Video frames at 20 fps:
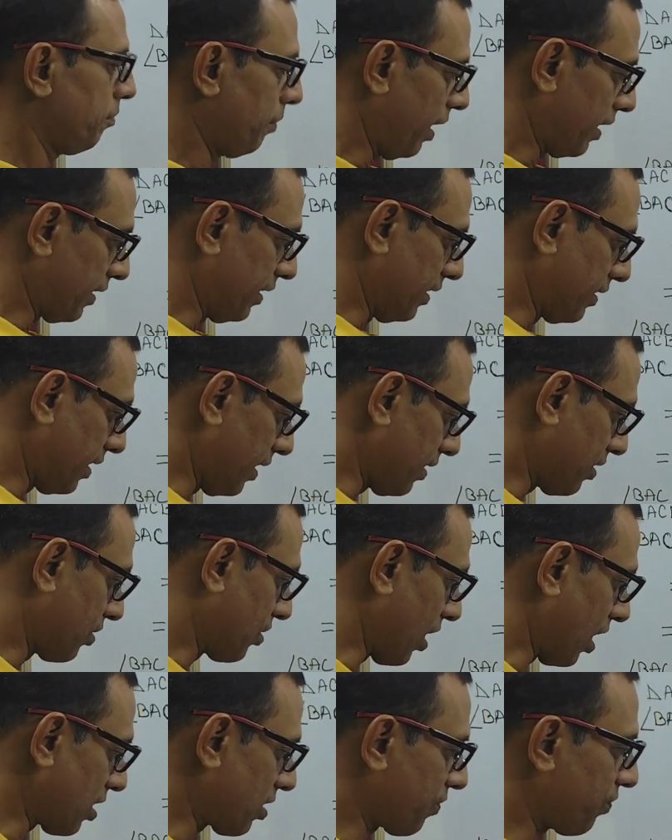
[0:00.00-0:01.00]
but this
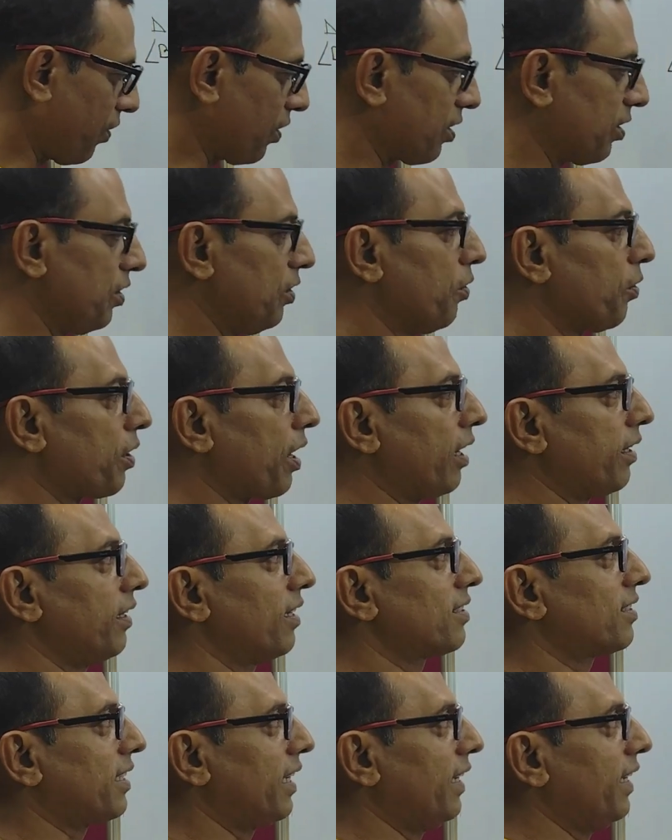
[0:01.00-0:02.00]
is just for your
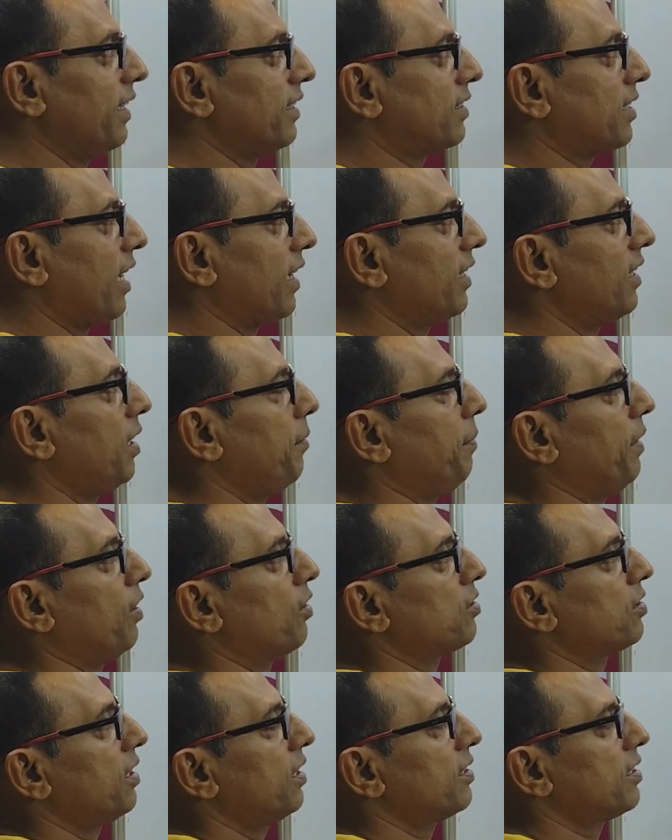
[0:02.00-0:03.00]
understanding, certainly,
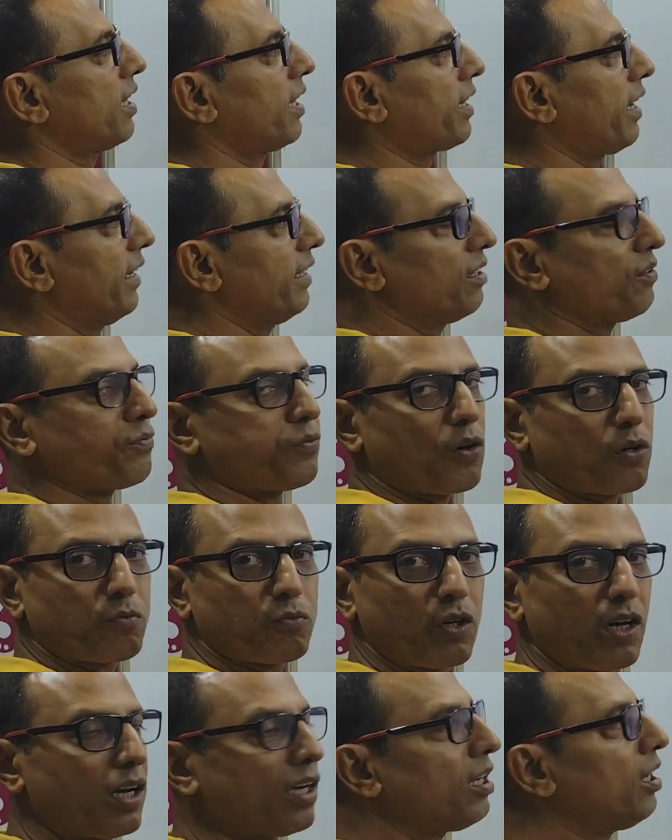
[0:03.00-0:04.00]
because this is a kind of
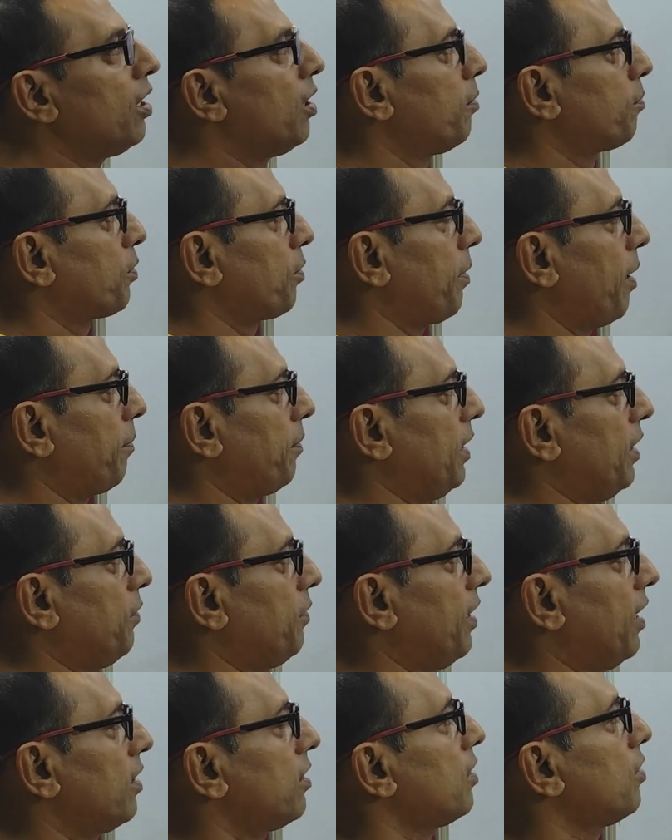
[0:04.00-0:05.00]
formula. Probably
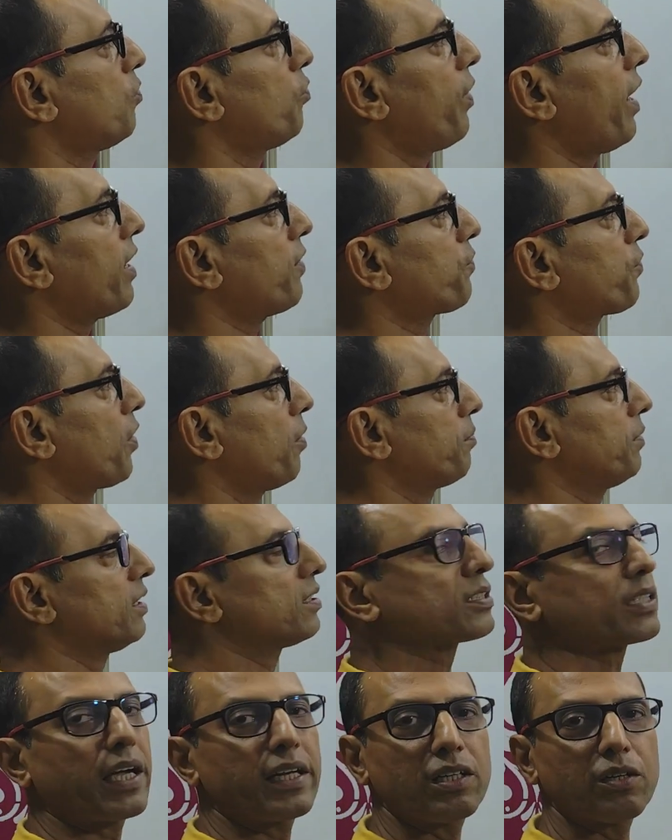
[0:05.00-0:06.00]
you will understand where from
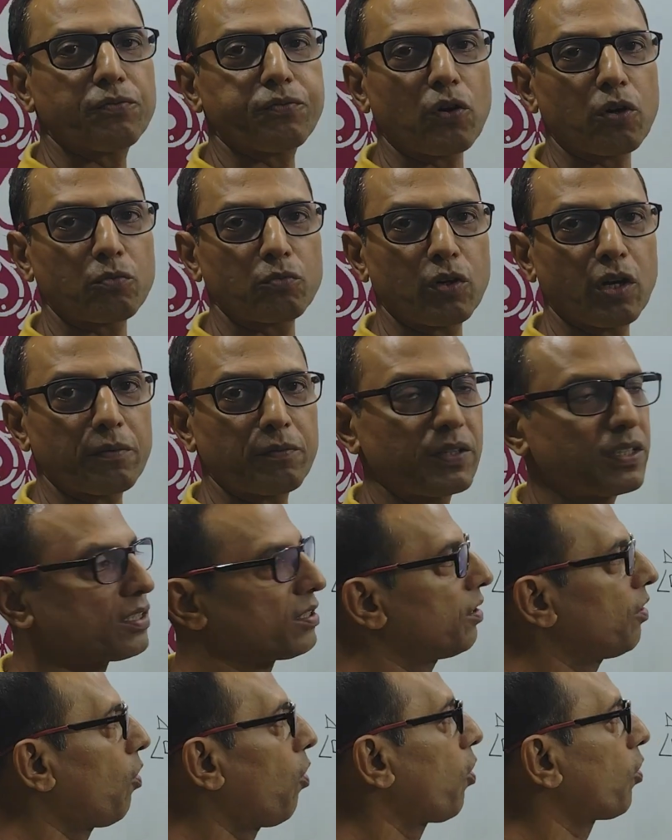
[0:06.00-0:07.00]
this kind of formula
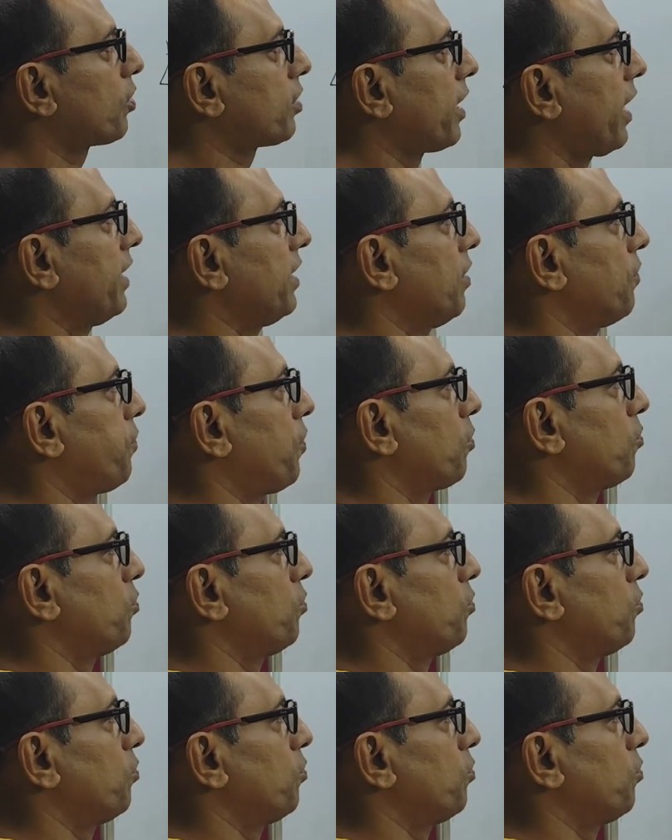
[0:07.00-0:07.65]
is the odd kind of